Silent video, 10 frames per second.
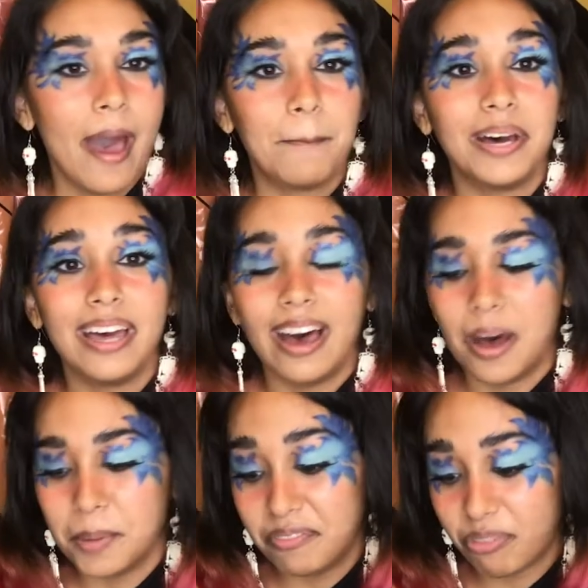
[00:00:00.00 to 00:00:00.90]
But
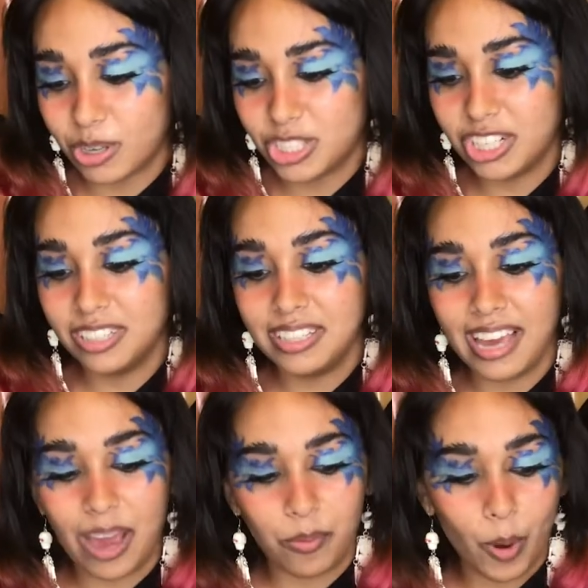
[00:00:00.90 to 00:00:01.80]
unfortunately,
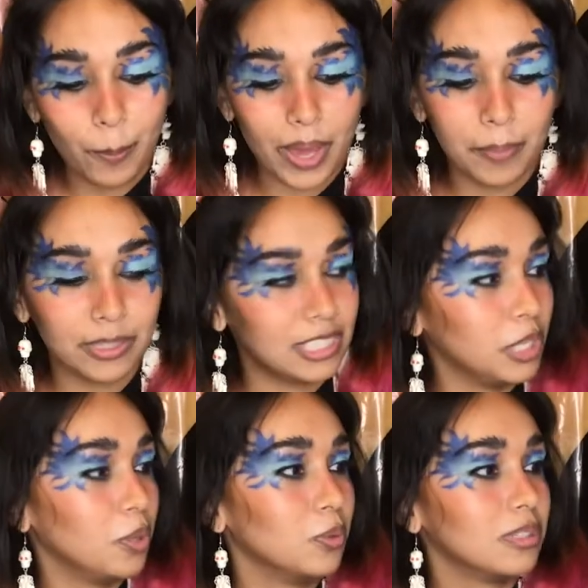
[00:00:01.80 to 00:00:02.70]
I won't be able
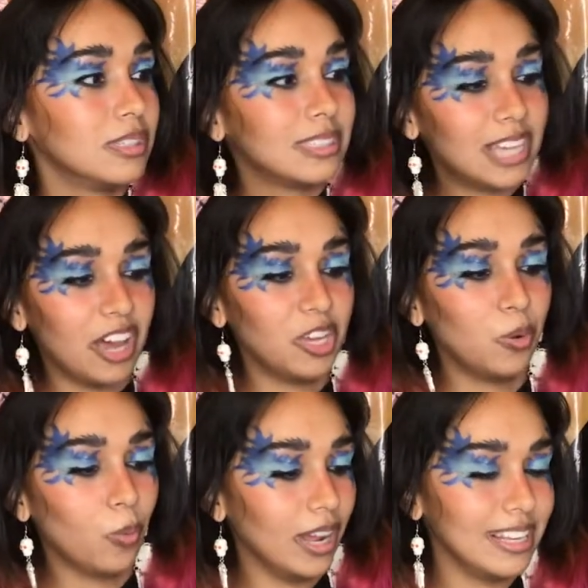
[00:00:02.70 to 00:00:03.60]
to tell you
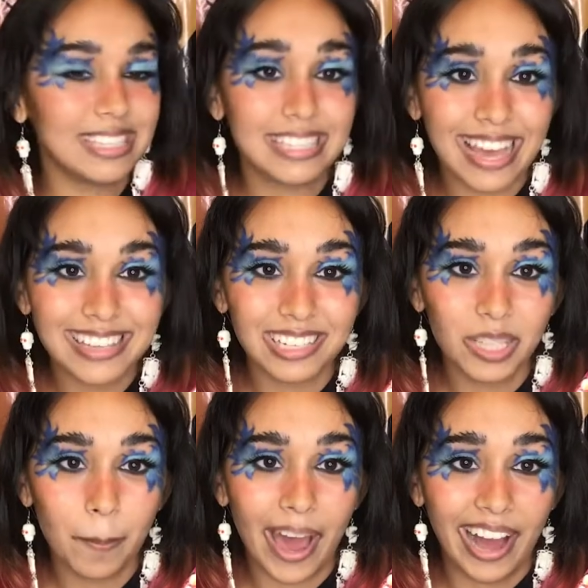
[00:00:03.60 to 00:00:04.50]
what it says on
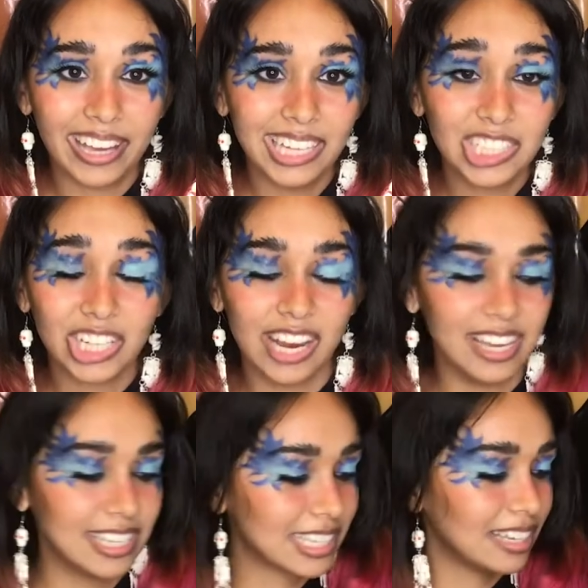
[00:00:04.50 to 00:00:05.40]
the package
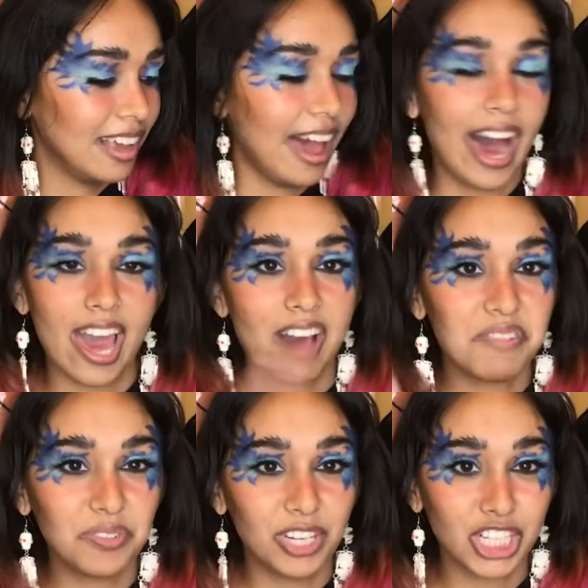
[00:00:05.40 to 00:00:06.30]
because I
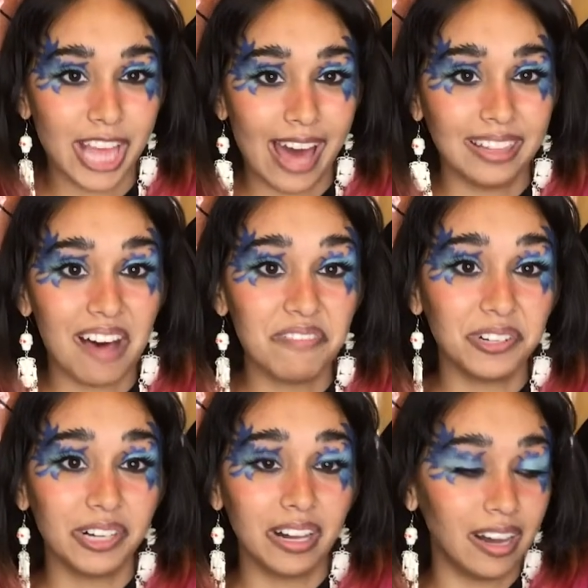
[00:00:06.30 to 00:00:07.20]
haven't reached that
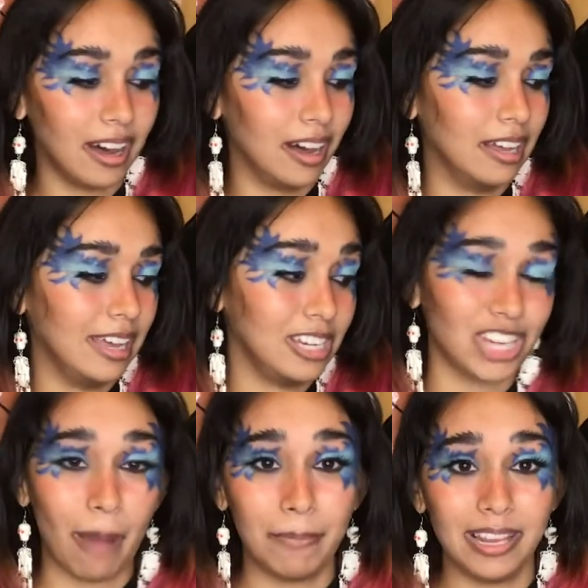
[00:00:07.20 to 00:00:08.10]
level in
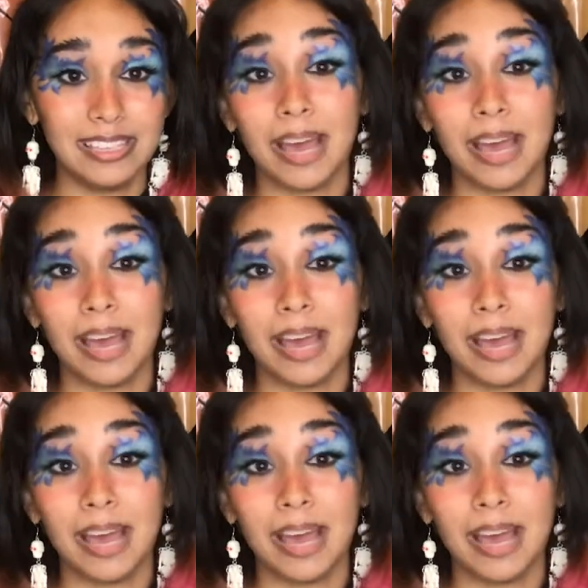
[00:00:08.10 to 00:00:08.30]
Japanese.